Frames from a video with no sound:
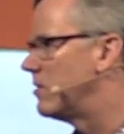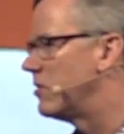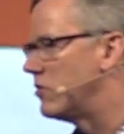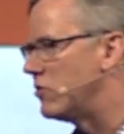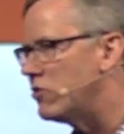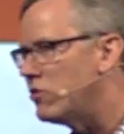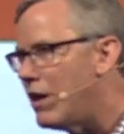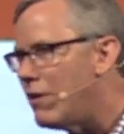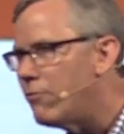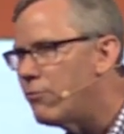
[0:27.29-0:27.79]
They're
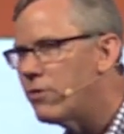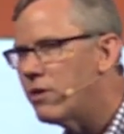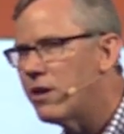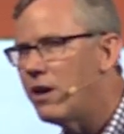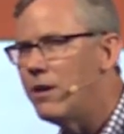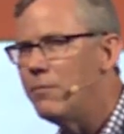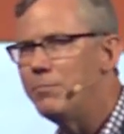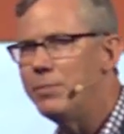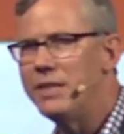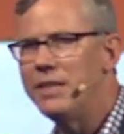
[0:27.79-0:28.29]
software
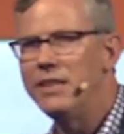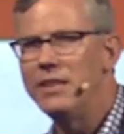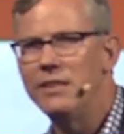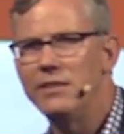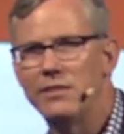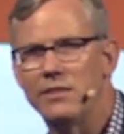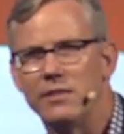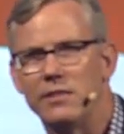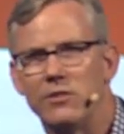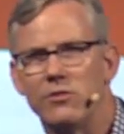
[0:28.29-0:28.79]

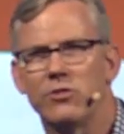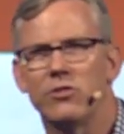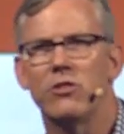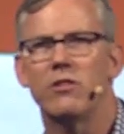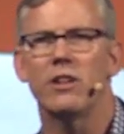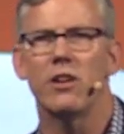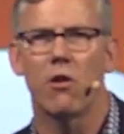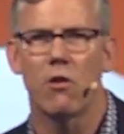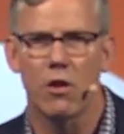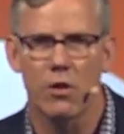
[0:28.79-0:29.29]
companies, and they're
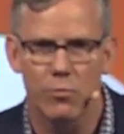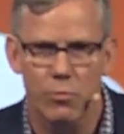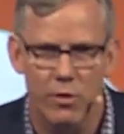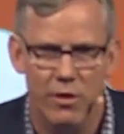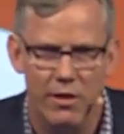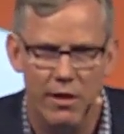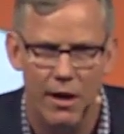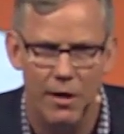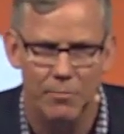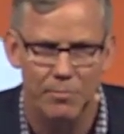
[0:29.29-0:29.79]
starting hardware
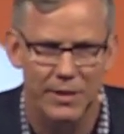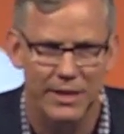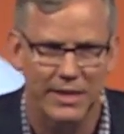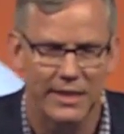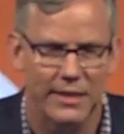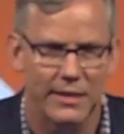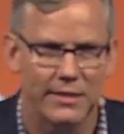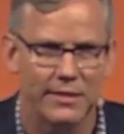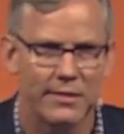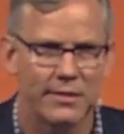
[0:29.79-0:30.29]

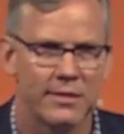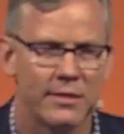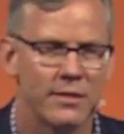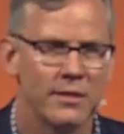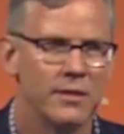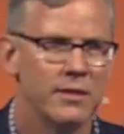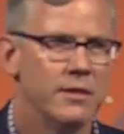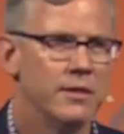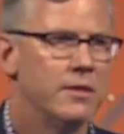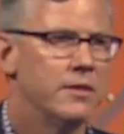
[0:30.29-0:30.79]
companies.
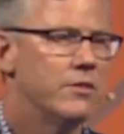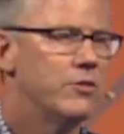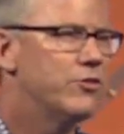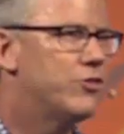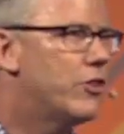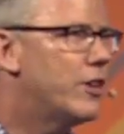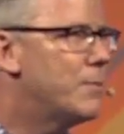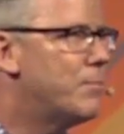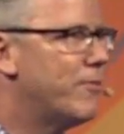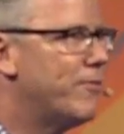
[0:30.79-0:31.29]
They're
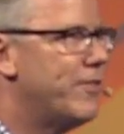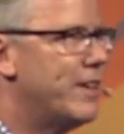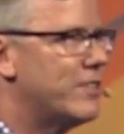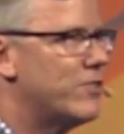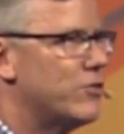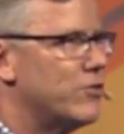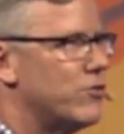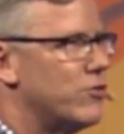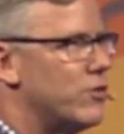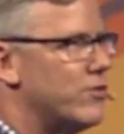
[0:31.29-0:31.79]
starting
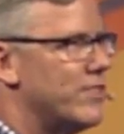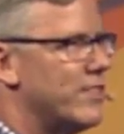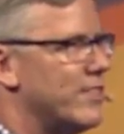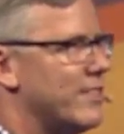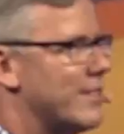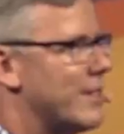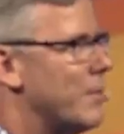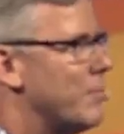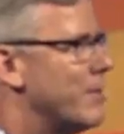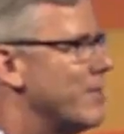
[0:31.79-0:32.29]
professional
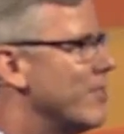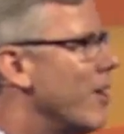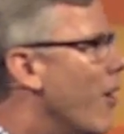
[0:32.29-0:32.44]
services companies.